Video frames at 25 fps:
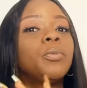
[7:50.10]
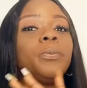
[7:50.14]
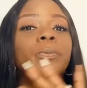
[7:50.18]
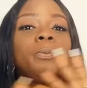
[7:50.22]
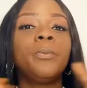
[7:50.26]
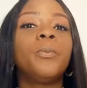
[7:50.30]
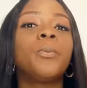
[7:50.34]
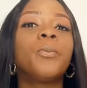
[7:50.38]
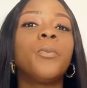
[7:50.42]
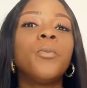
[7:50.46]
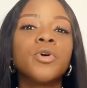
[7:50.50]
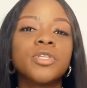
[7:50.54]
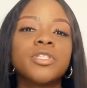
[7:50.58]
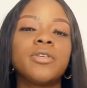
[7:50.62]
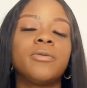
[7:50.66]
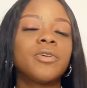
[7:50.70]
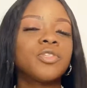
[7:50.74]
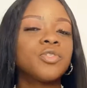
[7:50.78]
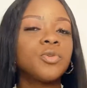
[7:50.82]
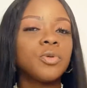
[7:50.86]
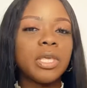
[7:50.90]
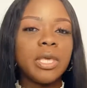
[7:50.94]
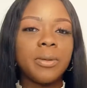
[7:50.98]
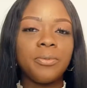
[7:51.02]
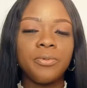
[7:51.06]
Most of us
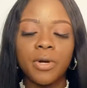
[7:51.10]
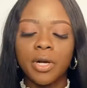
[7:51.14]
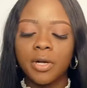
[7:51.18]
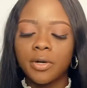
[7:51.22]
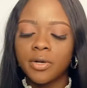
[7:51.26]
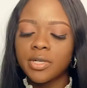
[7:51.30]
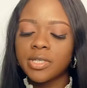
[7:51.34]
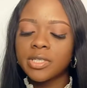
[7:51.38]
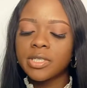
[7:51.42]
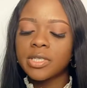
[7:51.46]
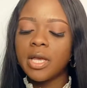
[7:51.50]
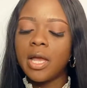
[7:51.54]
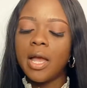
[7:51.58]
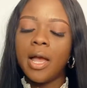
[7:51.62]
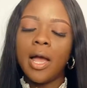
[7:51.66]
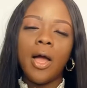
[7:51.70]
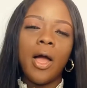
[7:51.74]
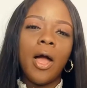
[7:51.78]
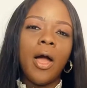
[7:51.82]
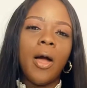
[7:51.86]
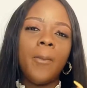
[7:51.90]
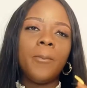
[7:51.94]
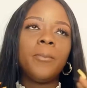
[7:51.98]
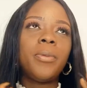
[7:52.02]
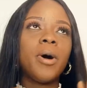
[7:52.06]
don't keep records.
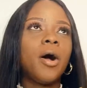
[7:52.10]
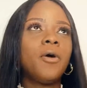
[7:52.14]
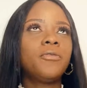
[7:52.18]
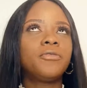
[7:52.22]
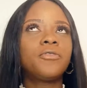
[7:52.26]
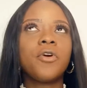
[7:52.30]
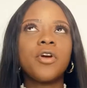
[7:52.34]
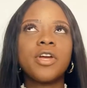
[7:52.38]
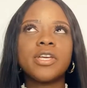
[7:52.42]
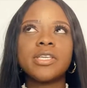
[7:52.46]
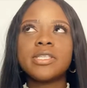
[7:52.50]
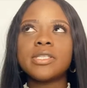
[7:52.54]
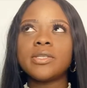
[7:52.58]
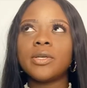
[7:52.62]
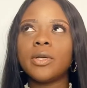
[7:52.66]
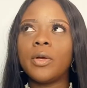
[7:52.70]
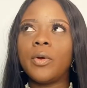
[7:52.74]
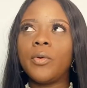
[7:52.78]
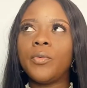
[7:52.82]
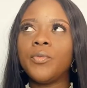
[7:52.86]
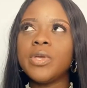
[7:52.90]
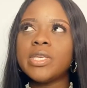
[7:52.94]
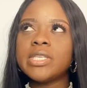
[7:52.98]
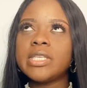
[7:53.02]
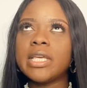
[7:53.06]
But of course,
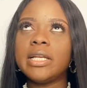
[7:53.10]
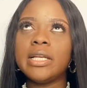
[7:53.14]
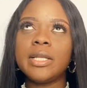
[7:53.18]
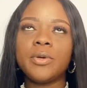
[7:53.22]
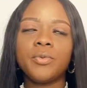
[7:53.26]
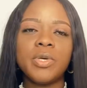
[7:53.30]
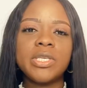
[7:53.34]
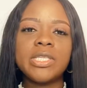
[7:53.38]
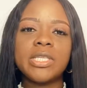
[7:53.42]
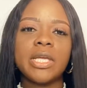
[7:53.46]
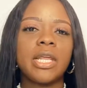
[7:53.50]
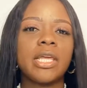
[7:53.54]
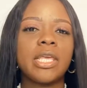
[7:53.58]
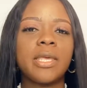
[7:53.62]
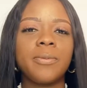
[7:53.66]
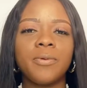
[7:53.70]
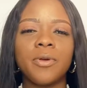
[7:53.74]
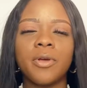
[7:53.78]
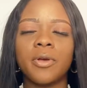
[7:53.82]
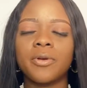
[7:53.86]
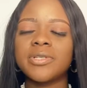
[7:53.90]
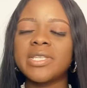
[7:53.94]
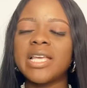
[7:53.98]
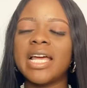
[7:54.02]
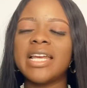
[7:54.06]
recently we started keeping
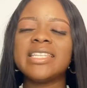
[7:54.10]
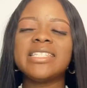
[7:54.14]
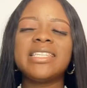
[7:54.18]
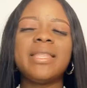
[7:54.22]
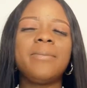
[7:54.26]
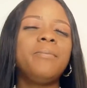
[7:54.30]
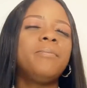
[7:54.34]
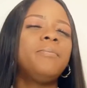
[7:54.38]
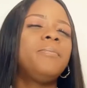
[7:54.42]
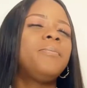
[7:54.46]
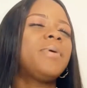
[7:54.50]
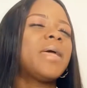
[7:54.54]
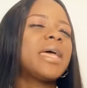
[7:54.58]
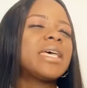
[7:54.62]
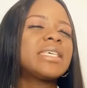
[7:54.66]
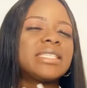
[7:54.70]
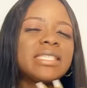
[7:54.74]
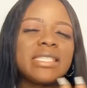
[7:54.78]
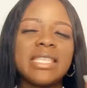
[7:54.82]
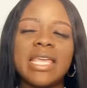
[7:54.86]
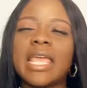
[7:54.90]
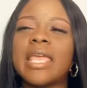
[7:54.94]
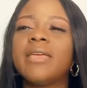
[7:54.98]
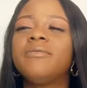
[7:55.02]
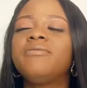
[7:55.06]
records, and it's the best
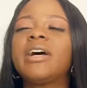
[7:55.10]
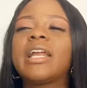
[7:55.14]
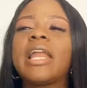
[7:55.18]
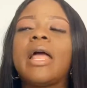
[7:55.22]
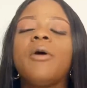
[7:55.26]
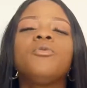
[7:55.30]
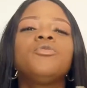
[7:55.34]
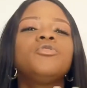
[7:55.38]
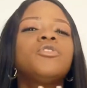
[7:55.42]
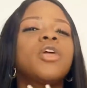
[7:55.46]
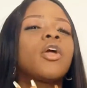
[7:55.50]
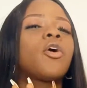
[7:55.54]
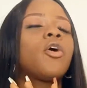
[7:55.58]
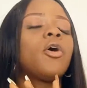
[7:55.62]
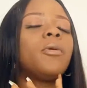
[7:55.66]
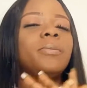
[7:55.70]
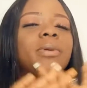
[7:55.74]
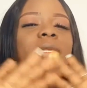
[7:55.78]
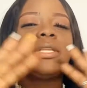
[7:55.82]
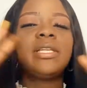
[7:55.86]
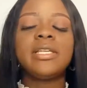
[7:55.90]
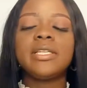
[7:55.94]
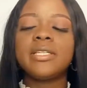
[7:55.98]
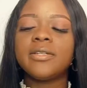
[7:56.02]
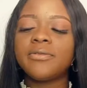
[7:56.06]
thing. In fact, I will do a
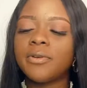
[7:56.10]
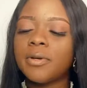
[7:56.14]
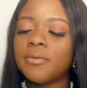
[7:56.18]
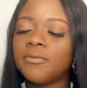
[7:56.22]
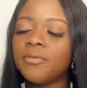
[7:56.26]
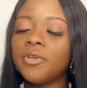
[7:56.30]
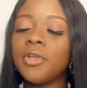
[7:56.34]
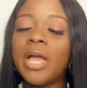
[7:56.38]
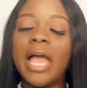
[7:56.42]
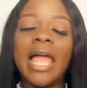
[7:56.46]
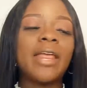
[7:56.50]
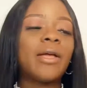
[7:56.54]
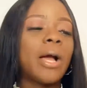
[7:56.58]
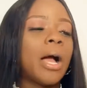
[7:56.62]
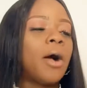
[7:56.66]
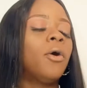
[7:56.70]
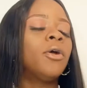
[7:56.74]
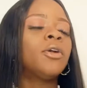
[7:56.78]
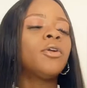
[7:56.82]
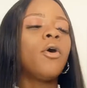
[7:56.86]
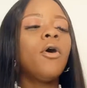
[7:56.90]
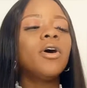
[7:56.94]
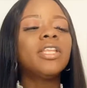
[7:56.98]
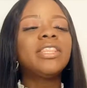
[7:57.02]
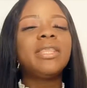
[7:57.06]
completely different video
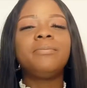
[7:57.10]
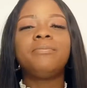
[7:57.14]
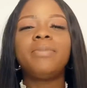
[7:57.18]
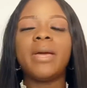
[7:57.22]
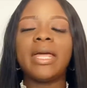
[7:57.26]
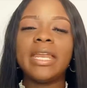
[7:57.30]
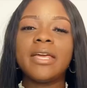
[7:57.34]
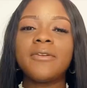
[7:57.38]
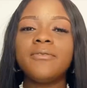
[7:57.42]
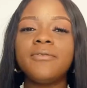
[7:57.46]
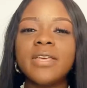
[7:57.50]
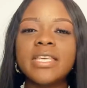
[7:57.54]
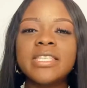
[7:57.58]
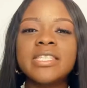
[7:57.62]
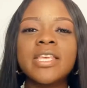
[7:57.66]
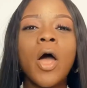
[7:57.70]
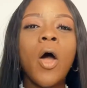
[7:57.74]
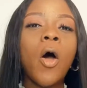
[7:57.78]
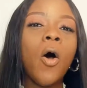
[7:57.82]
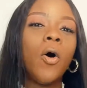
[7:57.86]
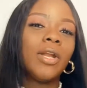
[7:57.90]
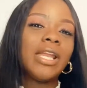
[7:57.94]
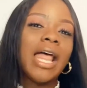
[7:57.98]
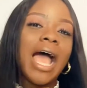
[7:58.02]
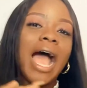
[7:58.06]
on all the benefits,
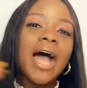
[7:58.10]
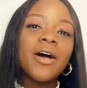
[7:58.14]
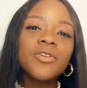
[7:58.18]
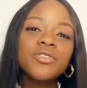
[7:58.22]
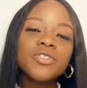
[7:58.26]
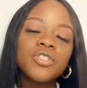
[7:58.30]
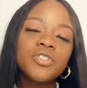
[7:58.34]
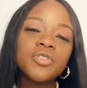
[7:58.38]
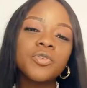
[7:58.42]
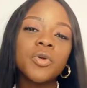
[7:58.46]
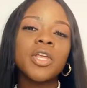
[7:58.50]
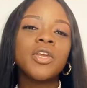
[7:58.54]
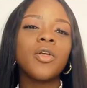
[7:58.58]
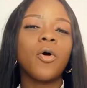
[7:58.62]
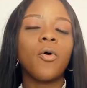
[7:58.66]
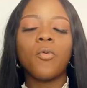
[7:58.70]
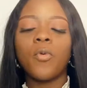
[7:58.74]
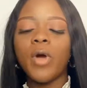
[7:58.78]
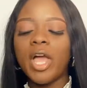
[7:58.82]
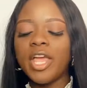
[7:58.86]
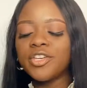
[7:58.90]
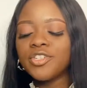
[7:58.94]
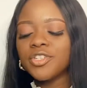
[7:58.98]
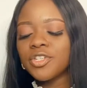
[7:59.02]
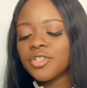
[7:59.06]
on how to do it, on
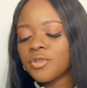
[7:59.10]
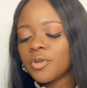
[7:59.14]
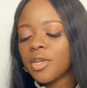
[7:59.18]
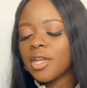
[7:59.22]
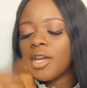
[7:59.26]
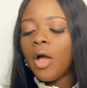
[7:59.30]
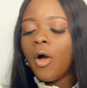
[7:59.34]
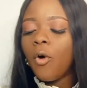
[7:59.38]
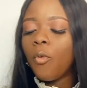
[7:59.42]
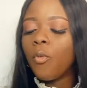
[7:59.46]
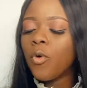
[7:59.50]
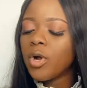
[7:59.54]
why you should do it.